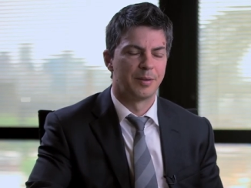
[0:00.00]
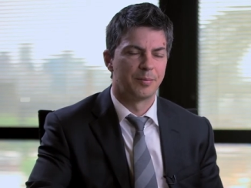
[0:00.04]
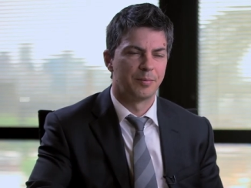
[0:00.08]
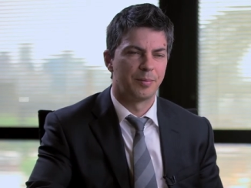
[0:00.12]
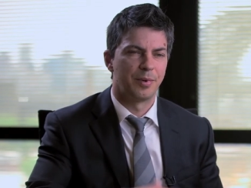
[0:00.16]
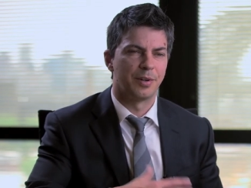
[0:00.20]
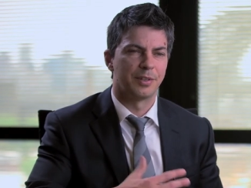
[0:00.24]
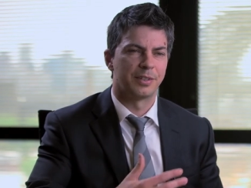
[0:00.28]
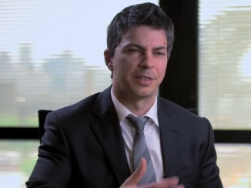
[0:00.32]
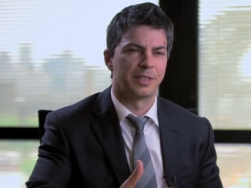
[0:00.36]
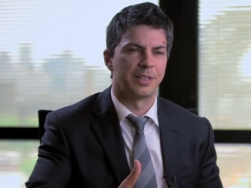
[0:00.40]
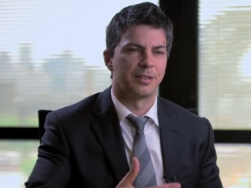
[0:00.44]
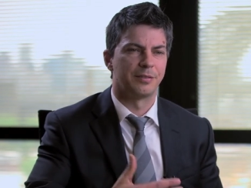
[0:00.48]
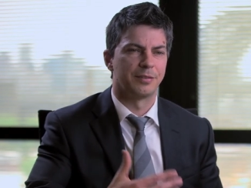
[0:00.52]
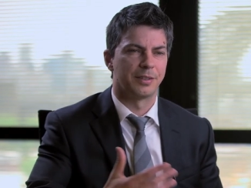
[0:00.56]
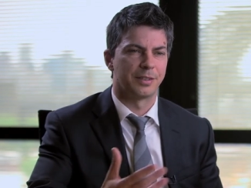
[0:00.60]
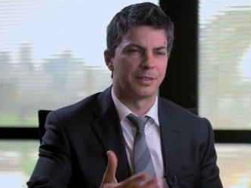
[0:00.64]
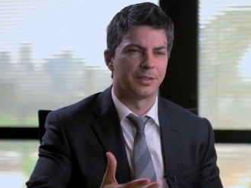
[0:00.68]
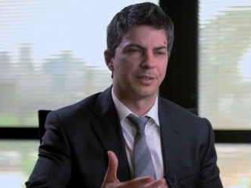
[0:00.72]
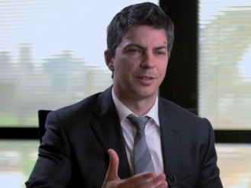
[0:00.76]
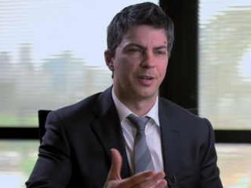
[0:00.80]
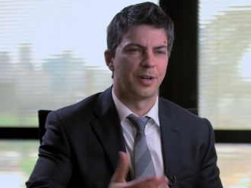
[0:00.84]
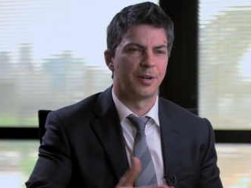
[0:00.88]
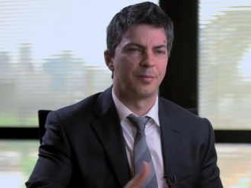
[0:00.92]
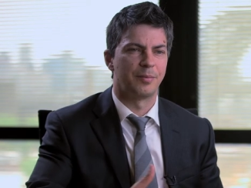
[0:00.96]
positive
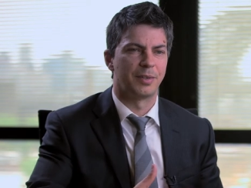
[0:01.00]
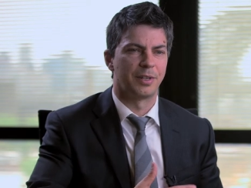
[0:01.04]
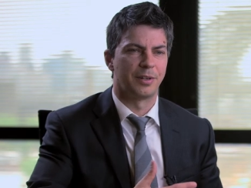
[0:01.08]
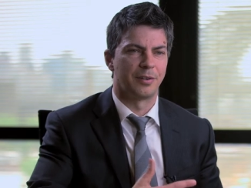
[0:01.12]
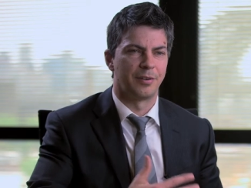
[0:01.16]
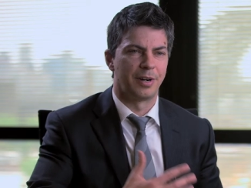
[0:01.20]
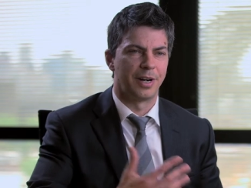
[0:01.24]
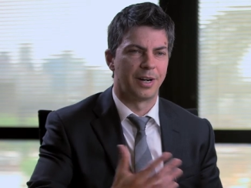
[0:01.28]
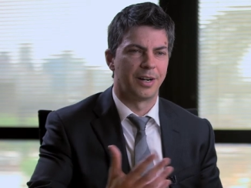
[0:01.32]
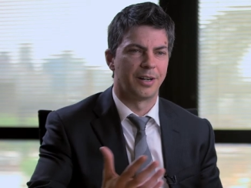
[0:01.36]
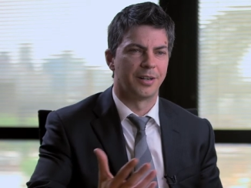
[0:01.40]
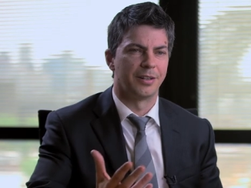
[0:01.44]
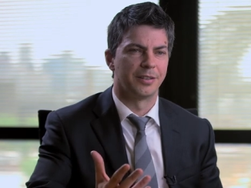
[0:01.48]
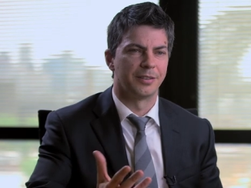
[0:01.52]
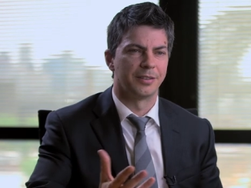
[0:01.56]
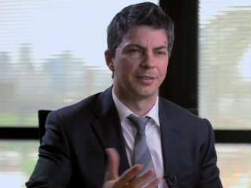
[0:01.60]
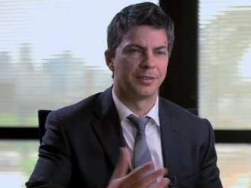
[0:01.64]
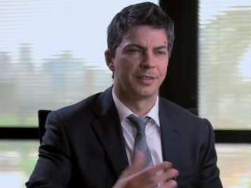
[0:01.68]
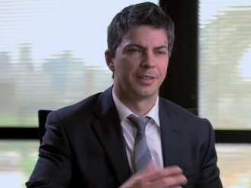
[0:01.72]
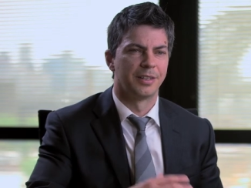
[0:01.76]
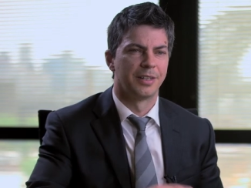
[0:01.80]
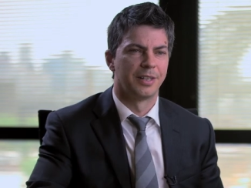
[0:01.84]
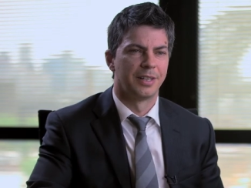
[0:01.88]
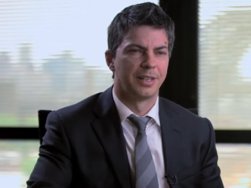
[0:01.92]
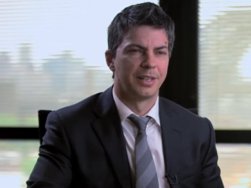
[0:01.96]
excitement
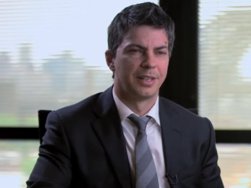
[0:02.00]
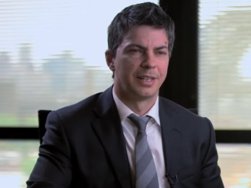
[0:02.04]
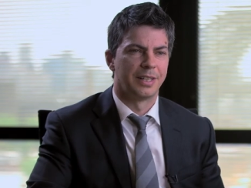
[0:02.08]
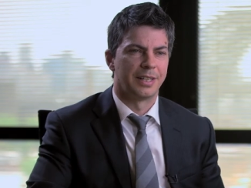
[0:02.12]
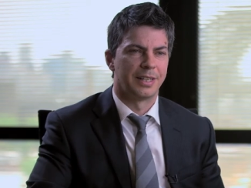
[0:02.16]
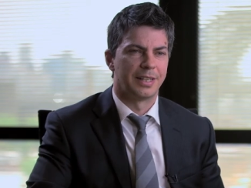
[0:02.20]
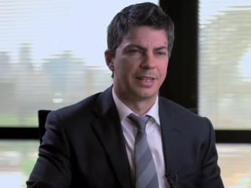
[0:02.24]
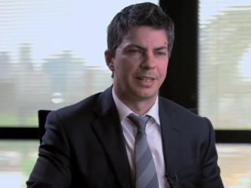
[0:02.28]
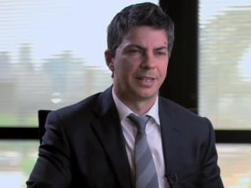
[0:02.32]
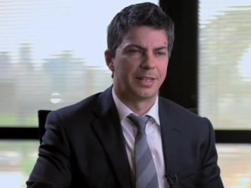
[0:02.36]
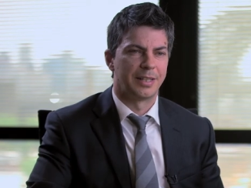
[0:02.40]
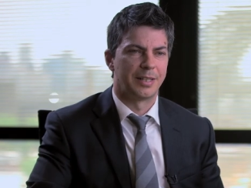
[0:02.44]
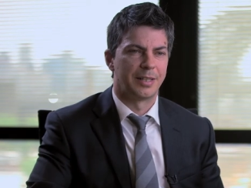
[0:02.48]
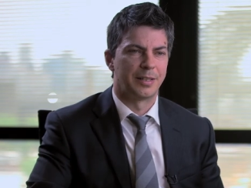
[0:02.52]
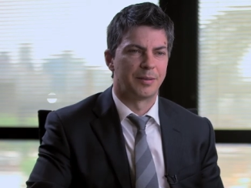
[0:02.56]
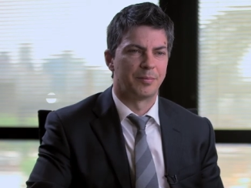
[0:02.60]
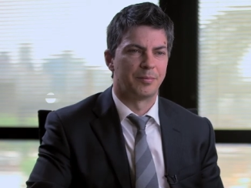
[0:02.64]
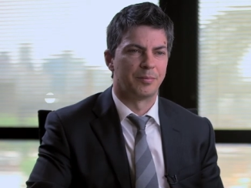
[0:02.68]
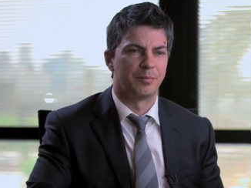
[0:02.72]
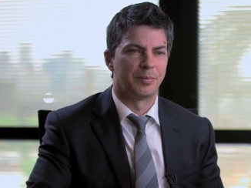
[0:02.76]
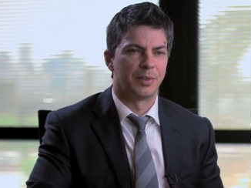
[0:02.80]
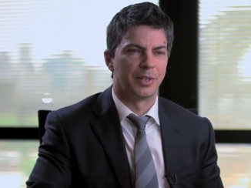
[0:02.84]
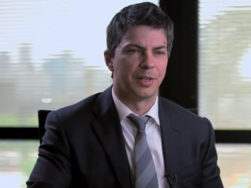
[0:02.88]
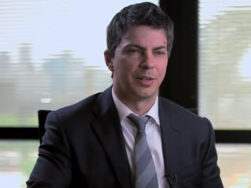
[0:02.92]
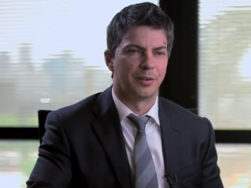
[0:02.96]
around
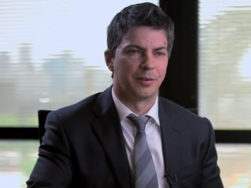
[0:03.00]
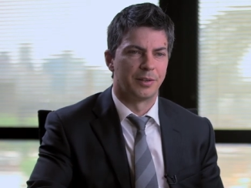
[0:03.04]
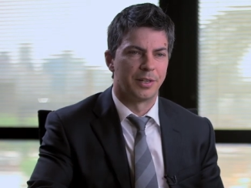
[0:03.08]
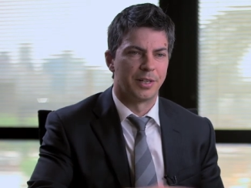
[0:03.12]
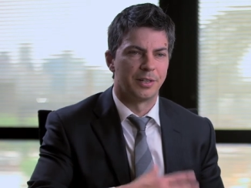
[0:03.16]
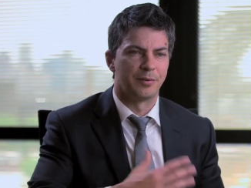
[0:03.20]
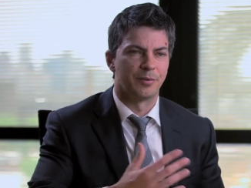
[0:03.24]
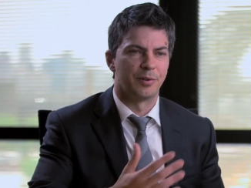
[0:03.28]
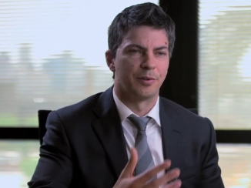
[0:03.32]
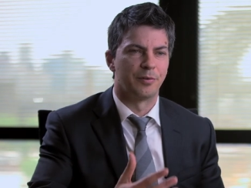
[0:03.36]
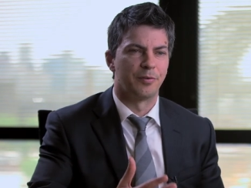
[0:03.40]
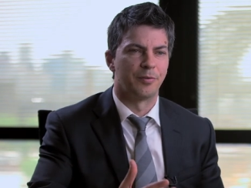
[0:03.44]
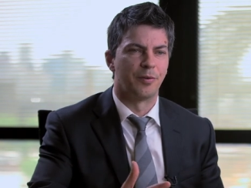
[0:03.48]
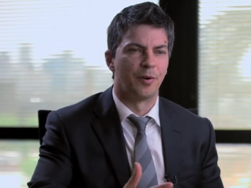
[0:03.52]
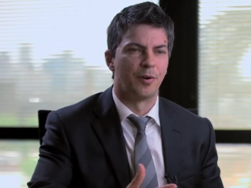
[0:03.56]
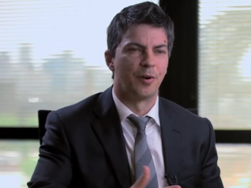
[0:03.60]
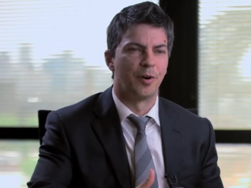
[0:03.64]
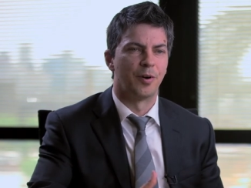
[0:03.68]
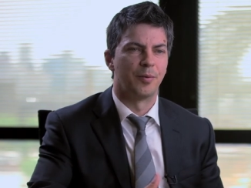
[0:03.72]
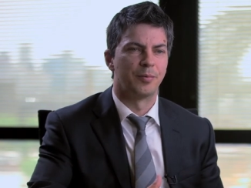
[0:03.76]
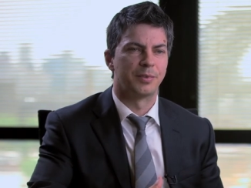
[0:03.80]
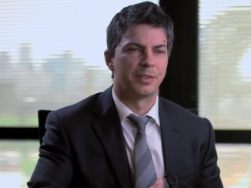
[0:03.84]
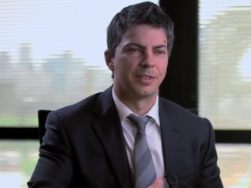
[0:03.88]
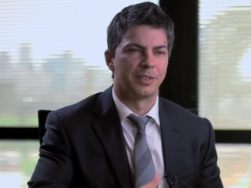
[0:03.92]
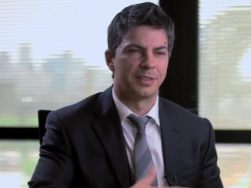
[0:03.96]
these
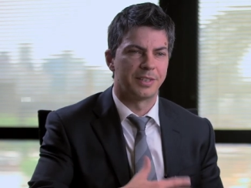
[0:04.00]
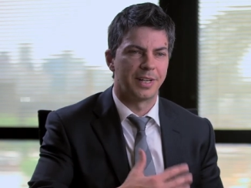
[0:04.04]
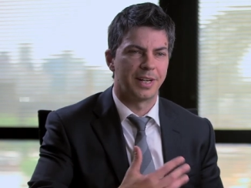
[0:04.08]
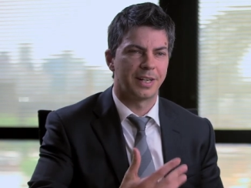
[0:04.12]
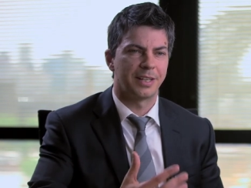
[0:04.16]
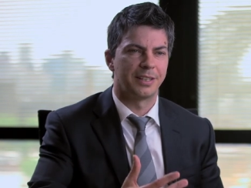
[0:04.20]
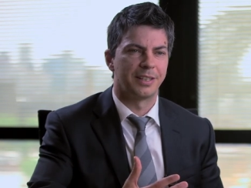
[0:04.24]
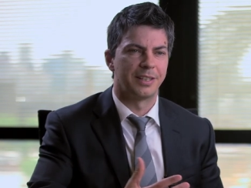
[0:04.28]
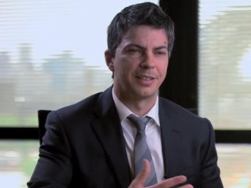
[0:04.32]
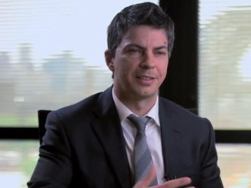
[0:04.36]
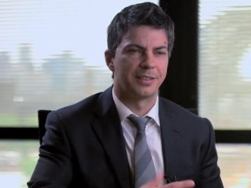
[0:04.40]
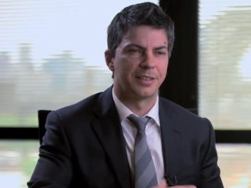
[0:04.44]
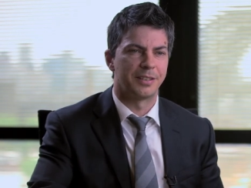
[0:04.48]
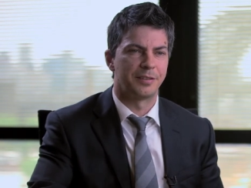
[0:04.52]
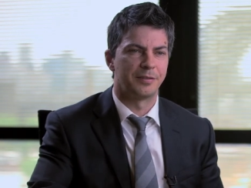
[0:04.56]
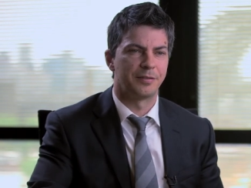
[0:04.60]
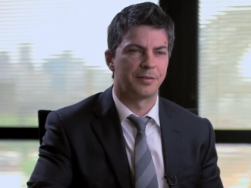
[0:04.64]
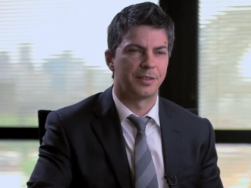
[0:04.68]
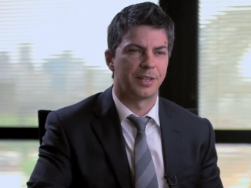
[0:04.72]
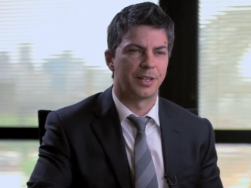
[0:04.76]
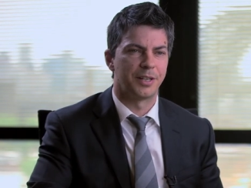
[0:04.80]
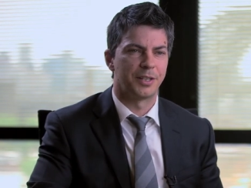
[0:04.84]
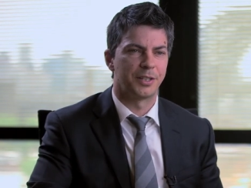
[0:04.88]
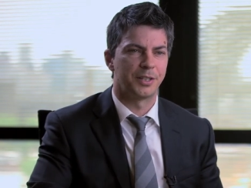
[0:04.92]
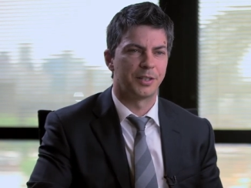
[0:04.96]
reforms in tackling
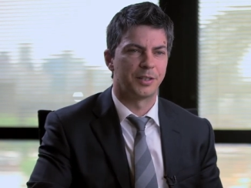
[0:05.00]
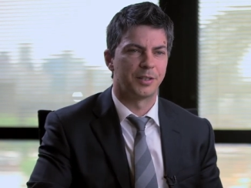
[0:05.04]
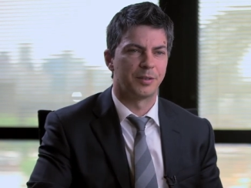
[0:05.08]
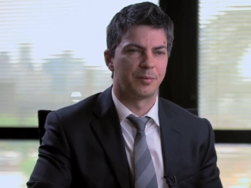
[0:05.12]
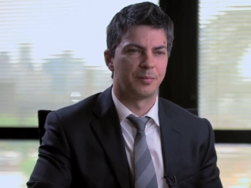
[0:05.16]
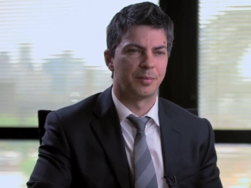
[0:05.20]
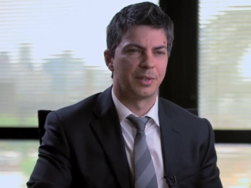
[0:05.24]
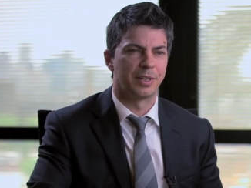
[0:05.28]
deflation,